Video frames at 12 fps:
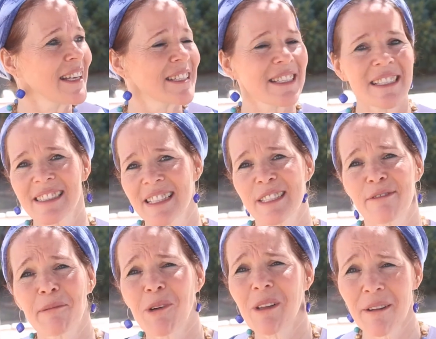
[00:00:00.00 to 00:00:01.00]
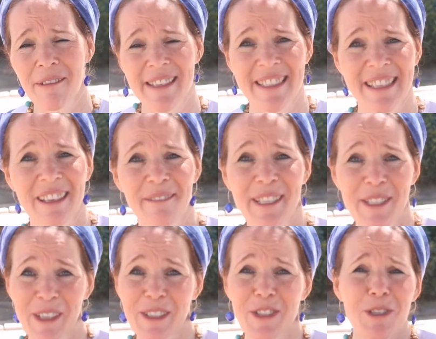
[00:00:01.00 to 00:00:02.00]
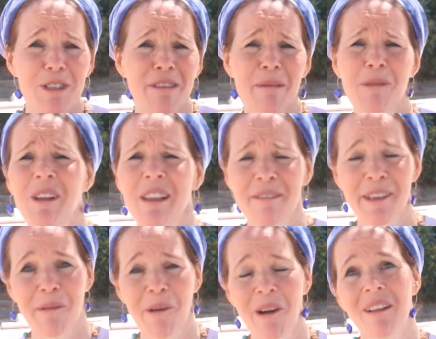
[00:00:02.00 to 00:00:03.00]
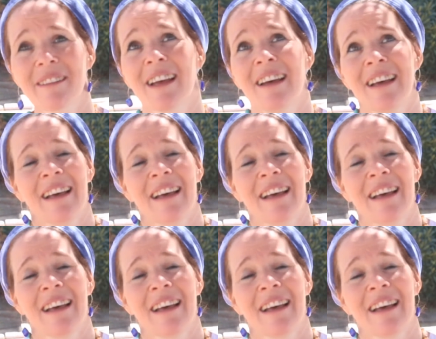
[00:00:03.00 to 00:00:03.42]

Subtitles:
citizens from all over the state of Israel, Jews from all over the world.